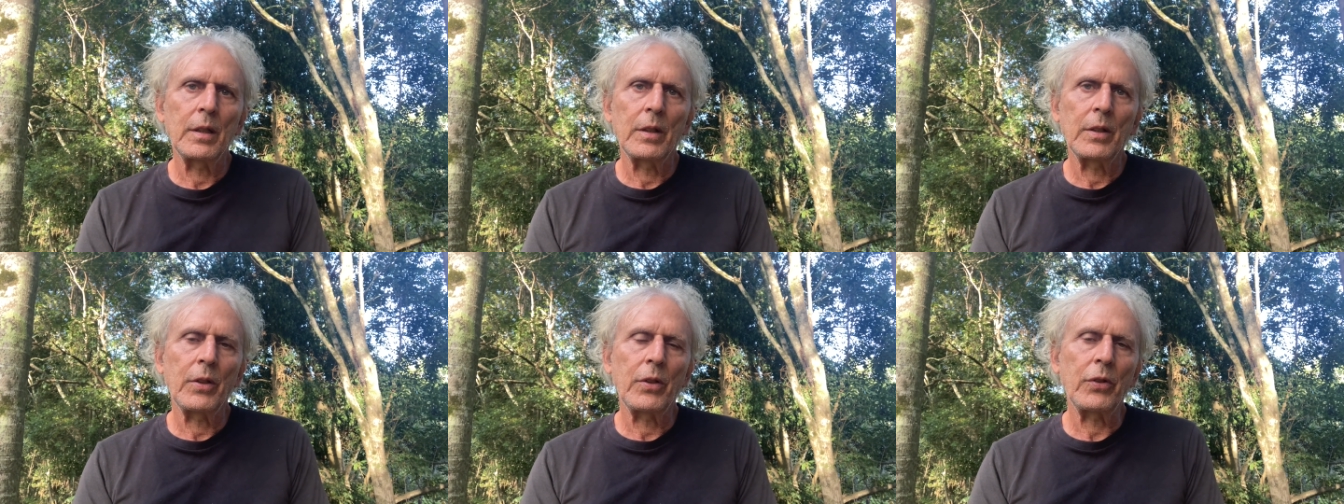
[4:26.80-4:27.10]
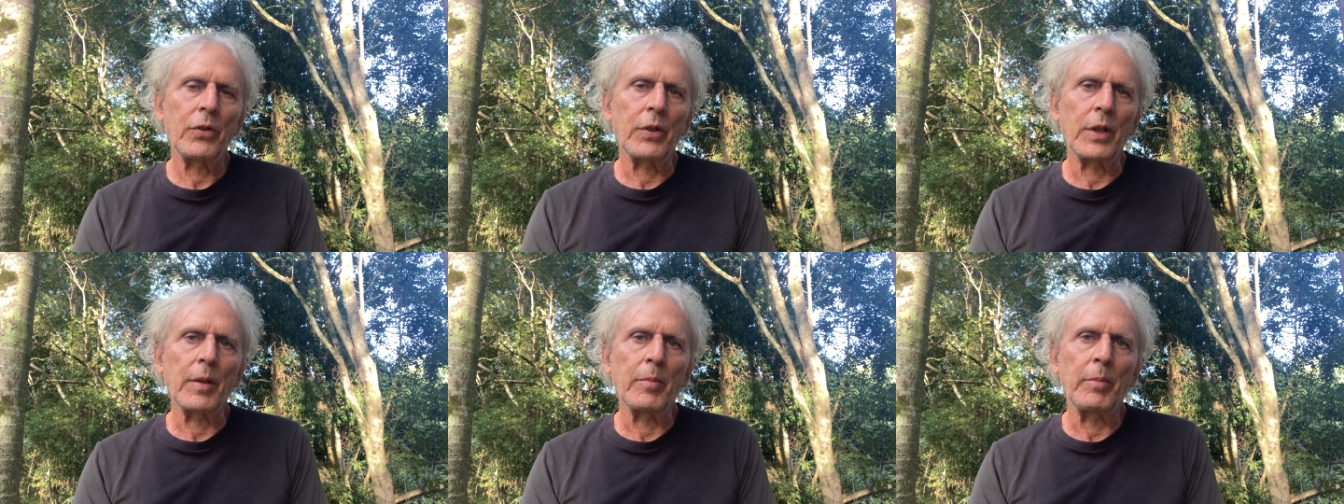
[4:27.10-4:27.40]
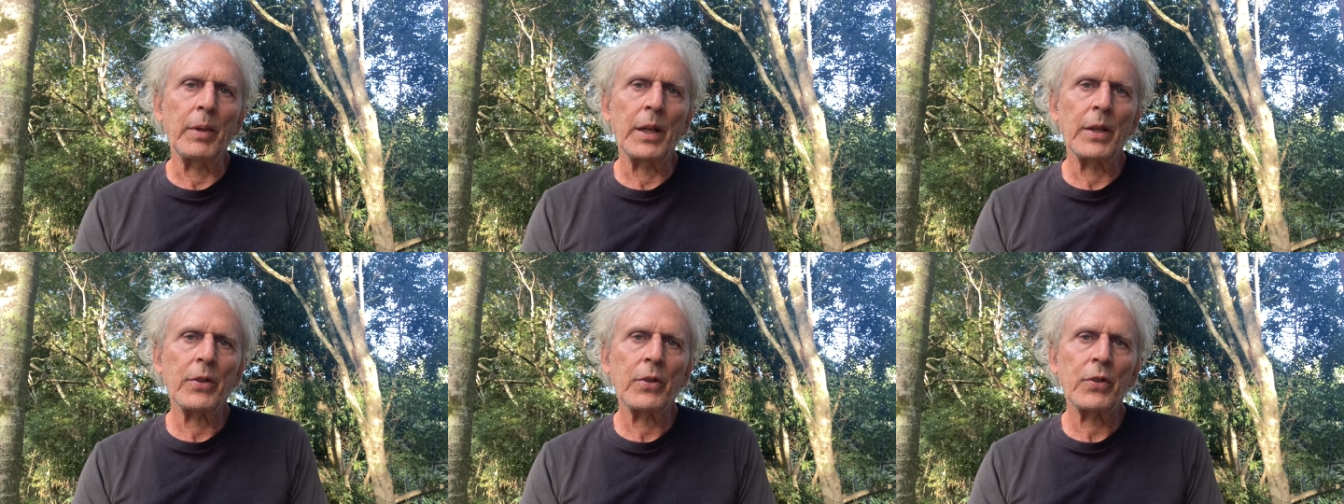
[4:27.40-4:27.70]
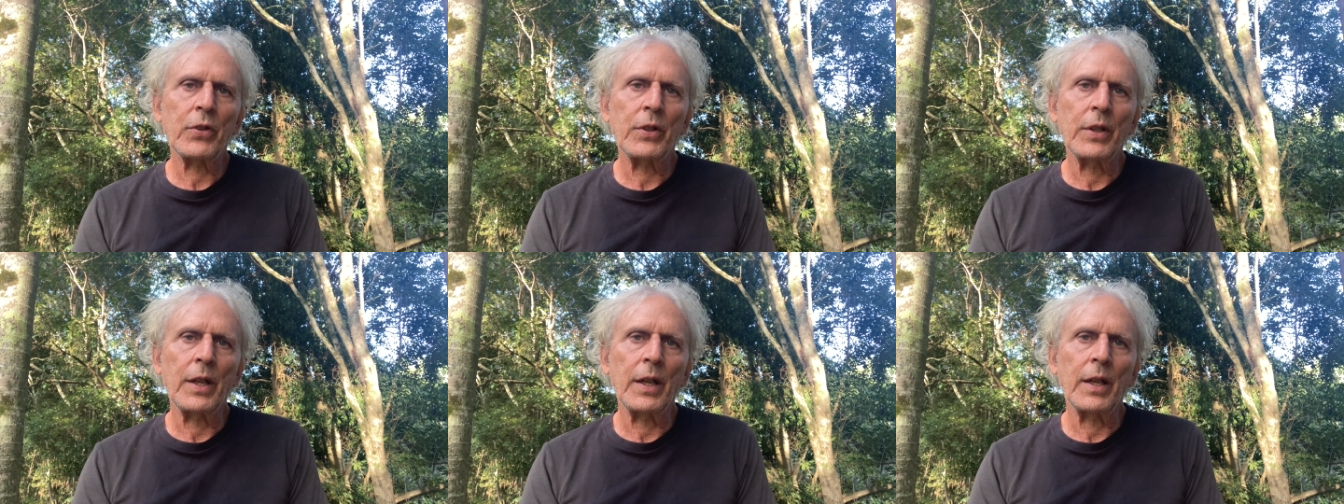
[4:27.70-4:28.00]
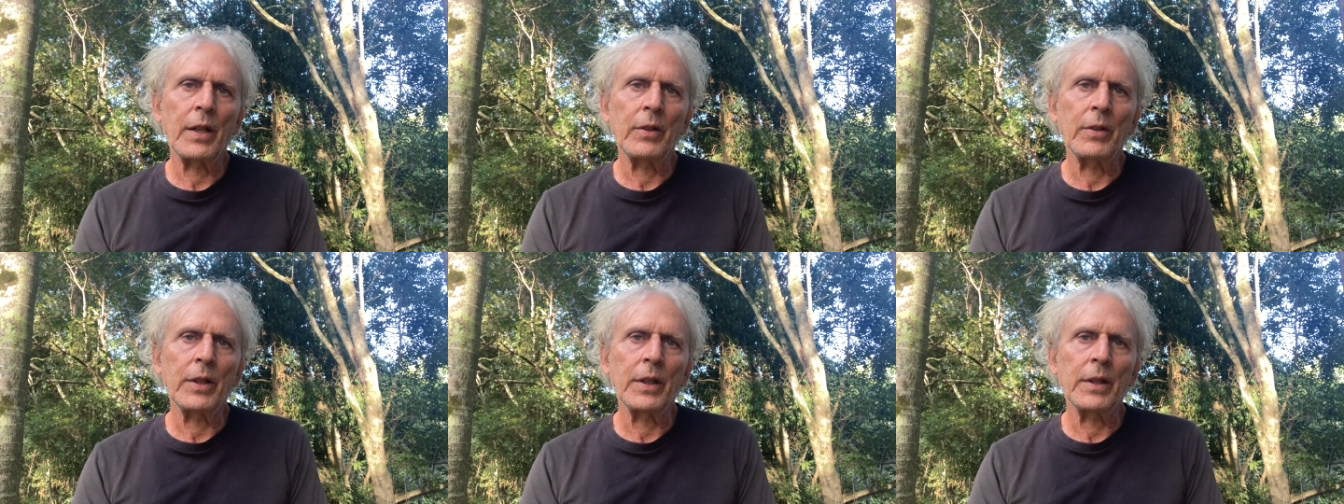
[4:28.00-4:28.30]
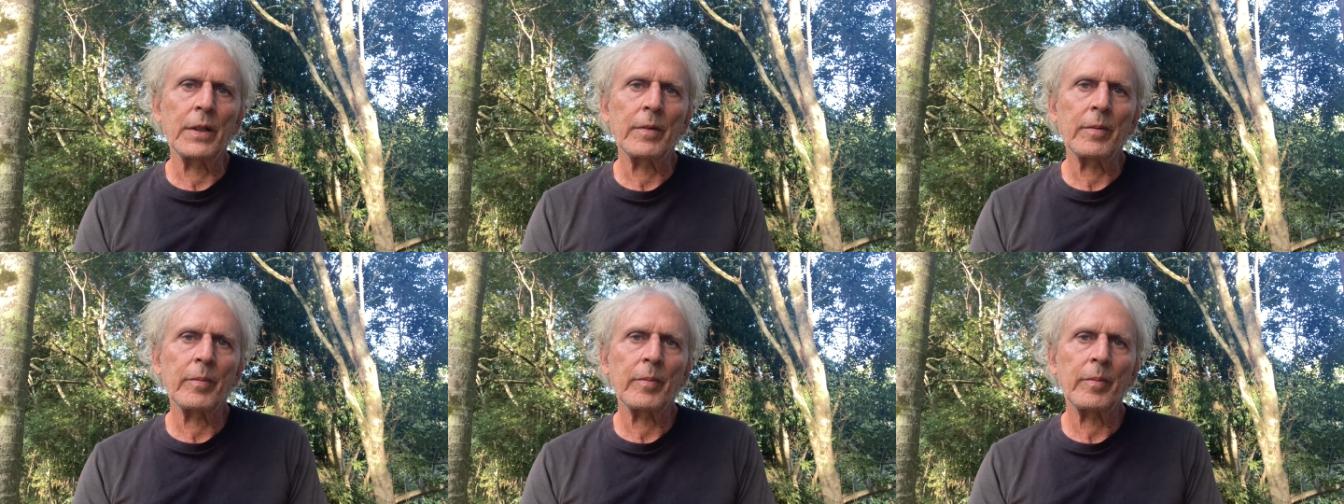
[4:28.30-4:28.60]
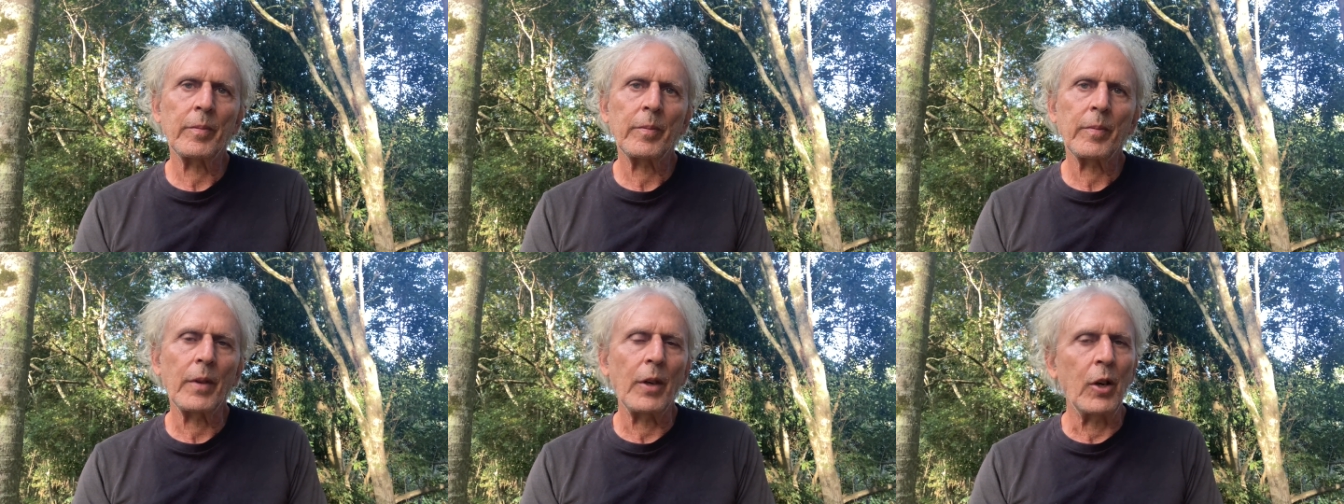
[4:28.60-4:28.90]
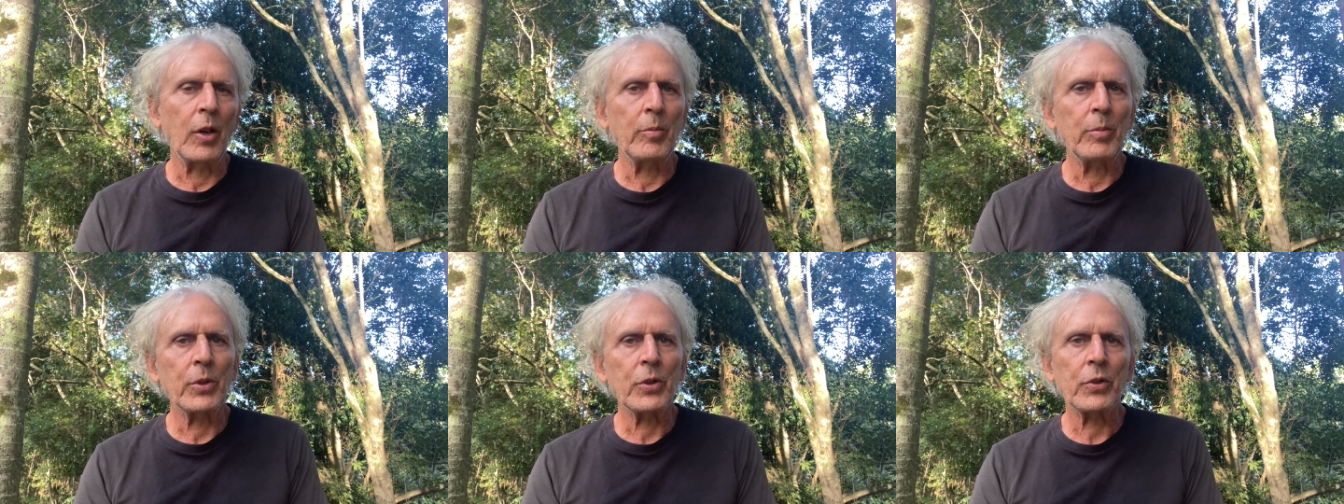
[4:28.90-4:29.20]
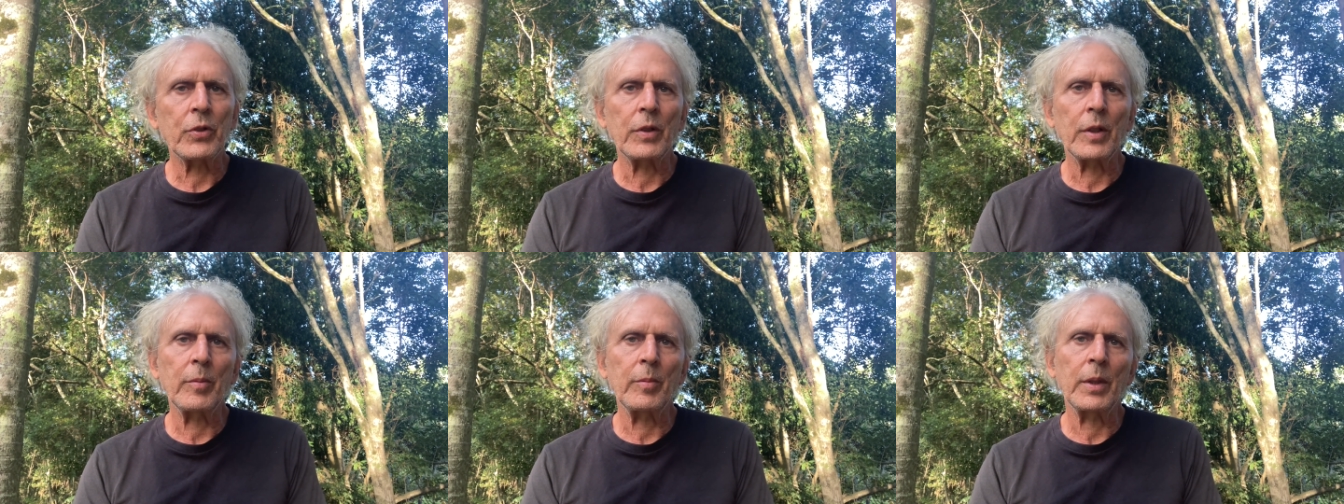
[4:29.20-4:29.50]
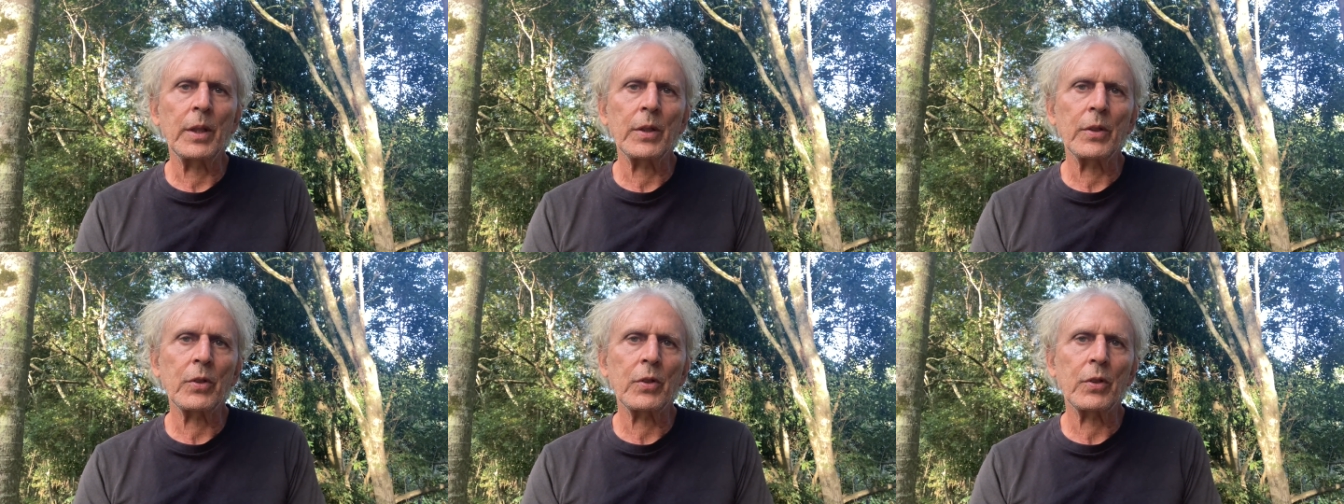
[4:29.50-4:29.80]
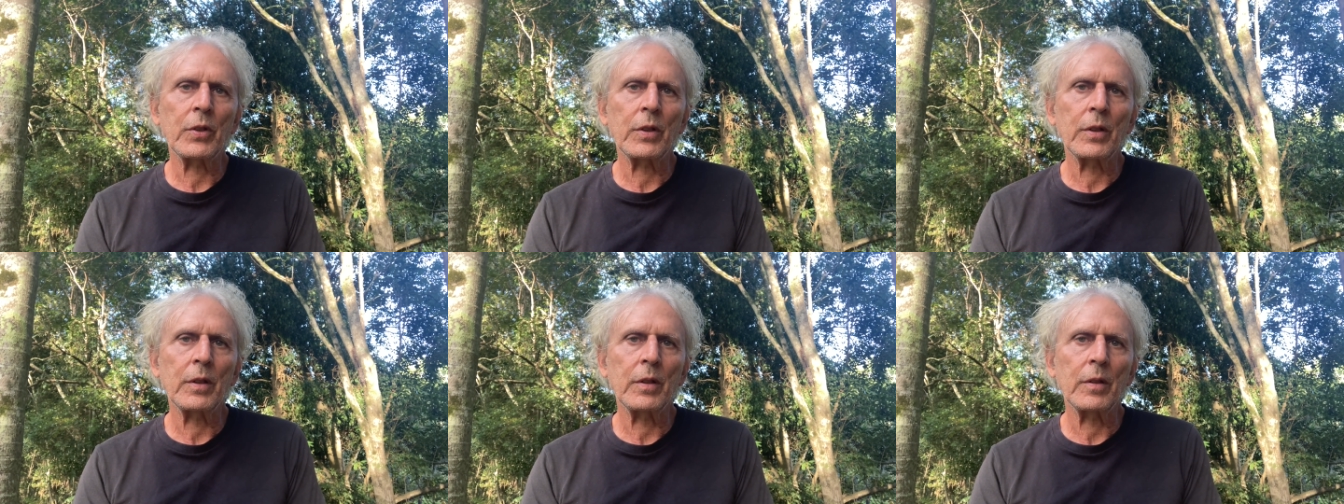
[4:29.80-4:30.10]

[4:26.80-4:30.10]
3 months now, and almost 3 months.